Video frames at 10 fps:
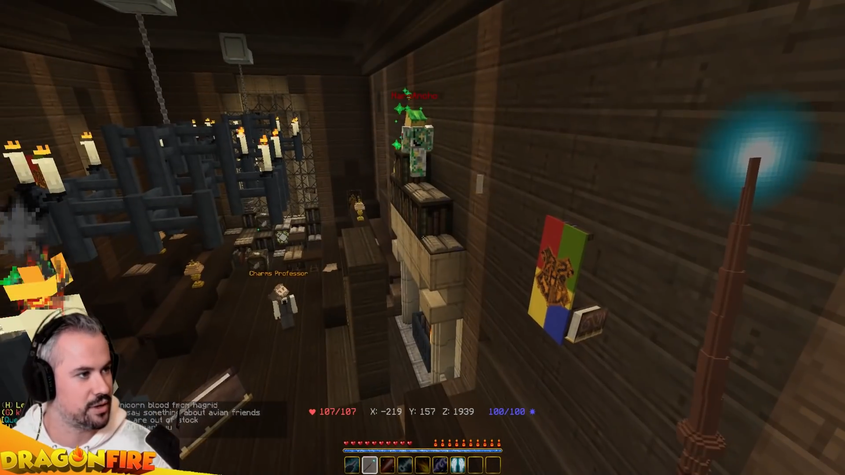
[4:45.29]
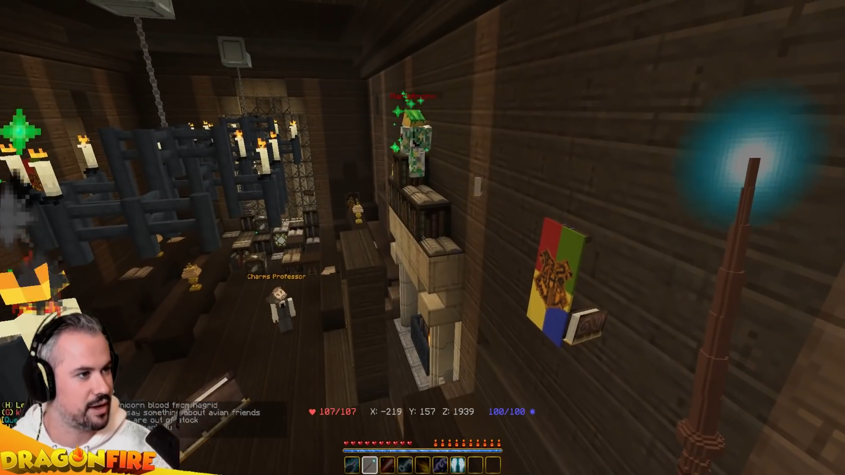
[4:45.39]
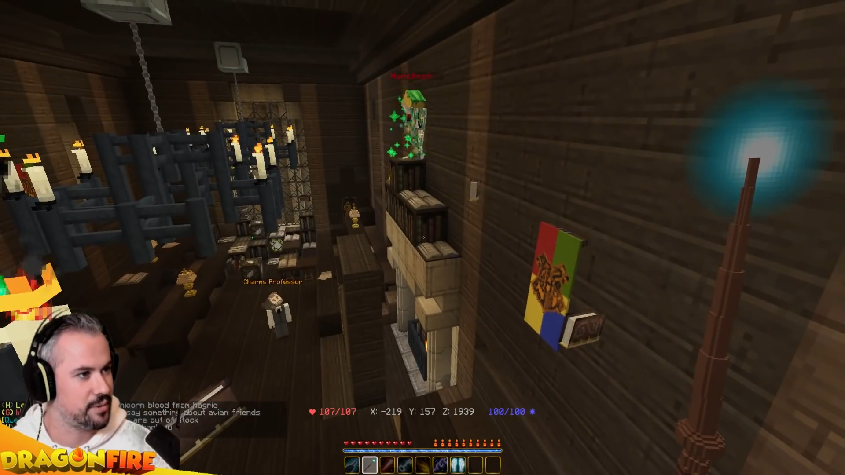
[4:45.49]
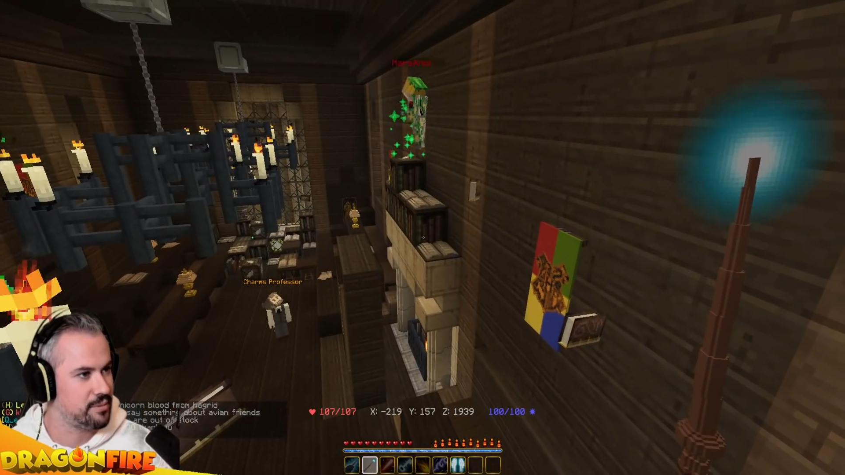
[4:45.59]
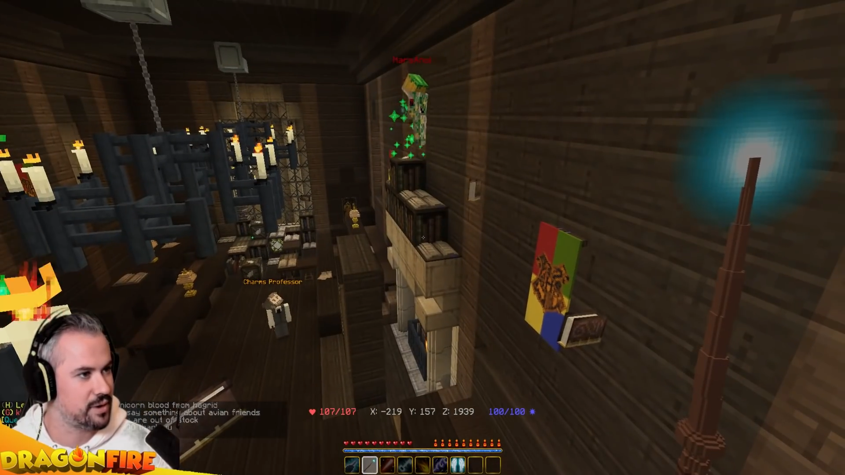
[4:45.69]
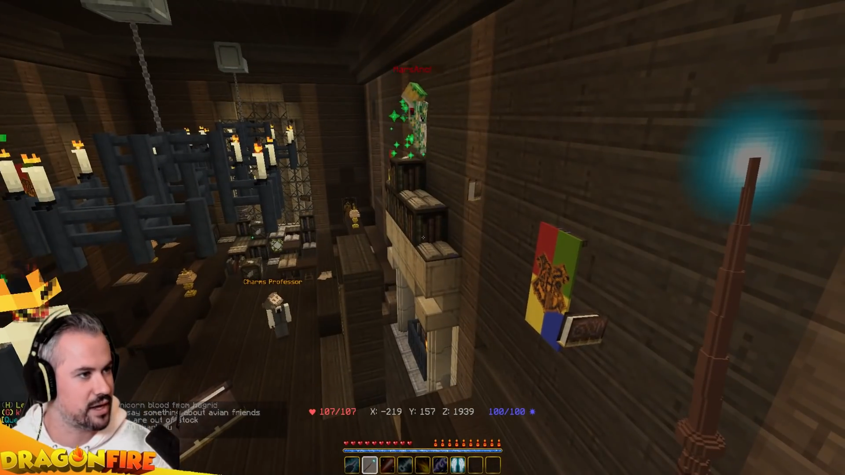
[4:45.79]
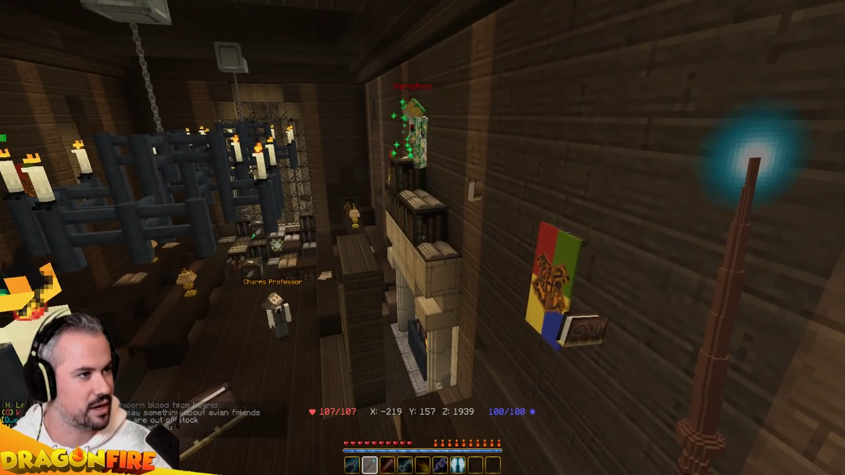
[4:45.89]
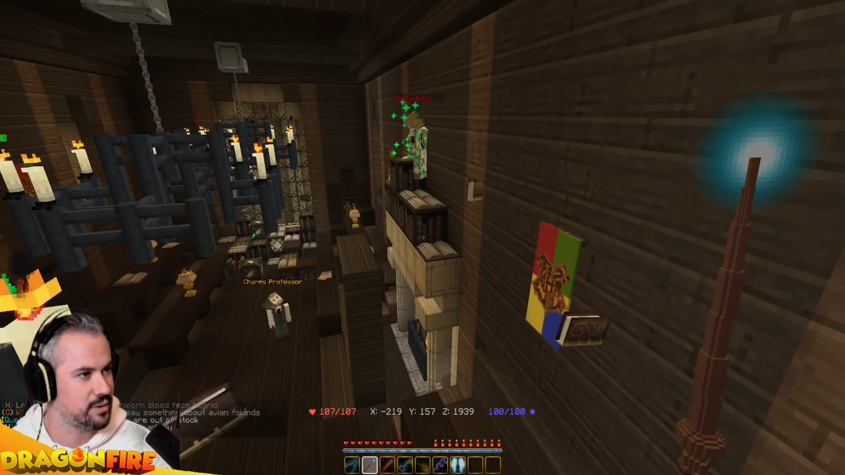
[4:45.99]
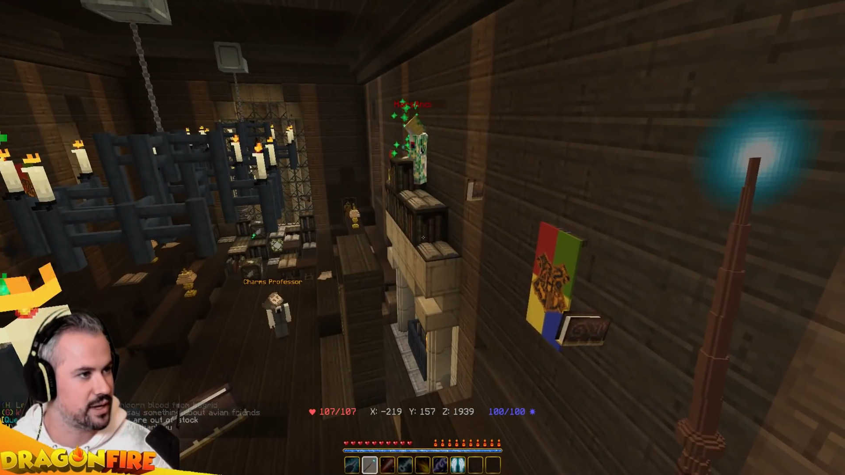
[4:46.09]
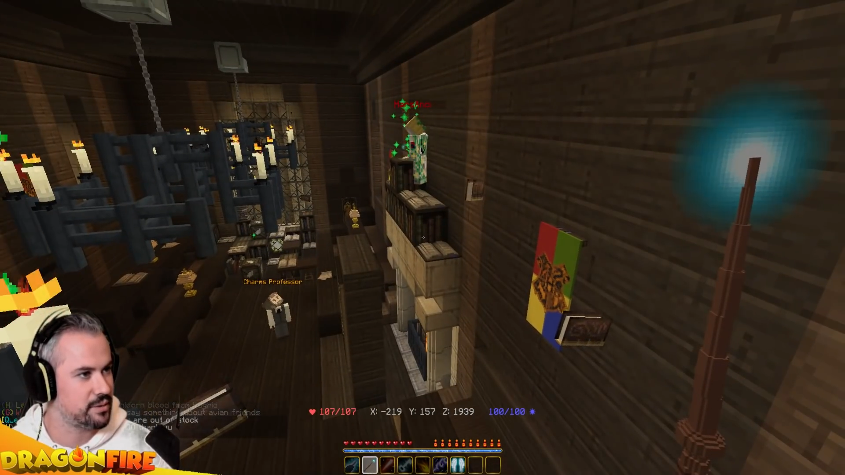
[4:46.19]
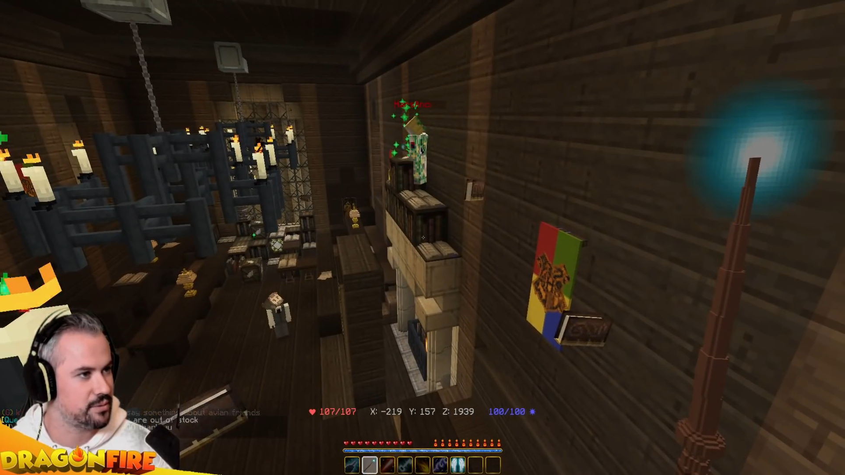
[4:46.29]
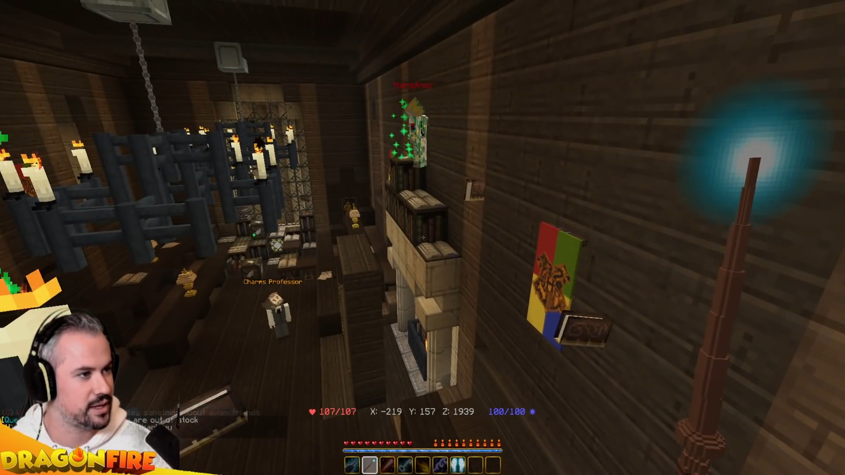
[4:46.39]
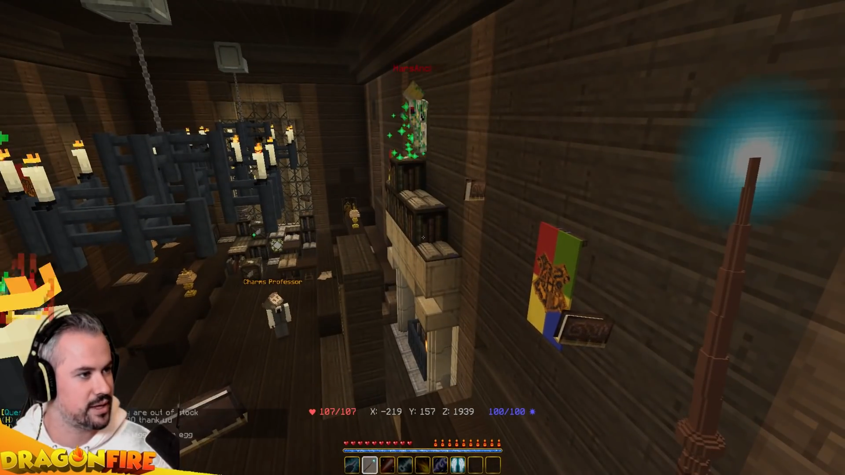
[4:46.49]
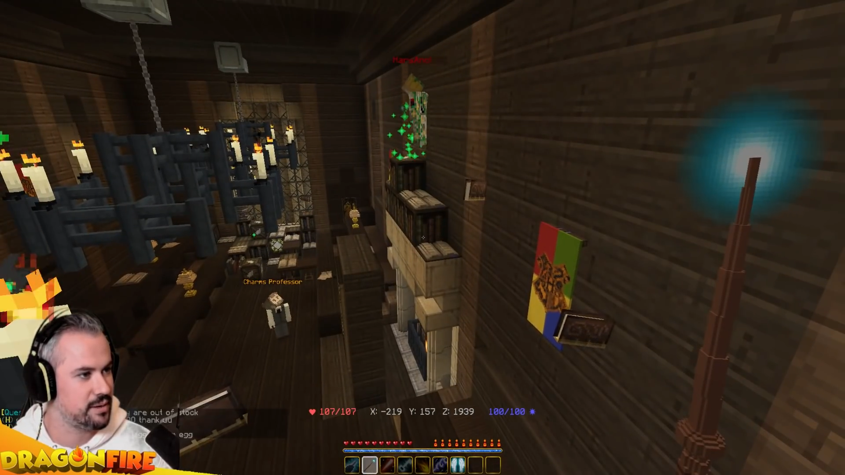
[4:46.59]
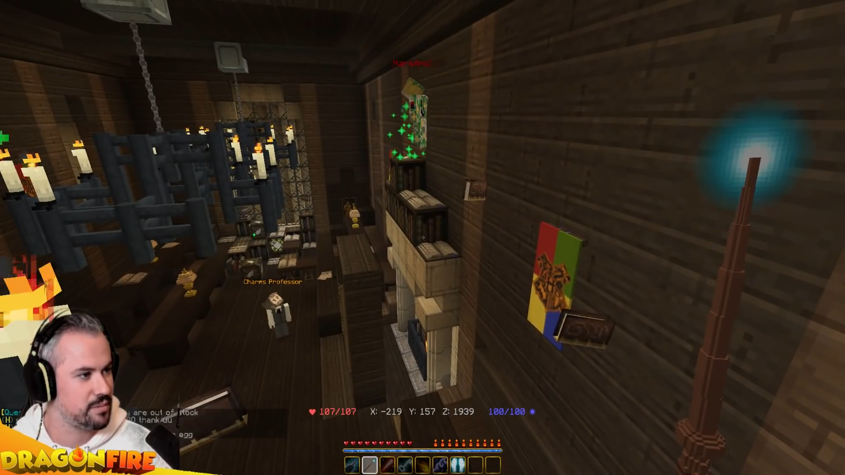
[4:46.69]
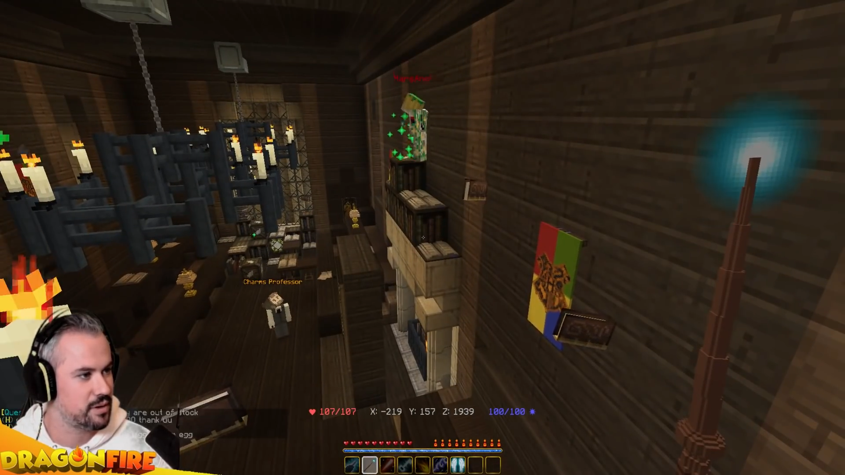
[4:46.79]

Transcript: that way? Will I go with, with him?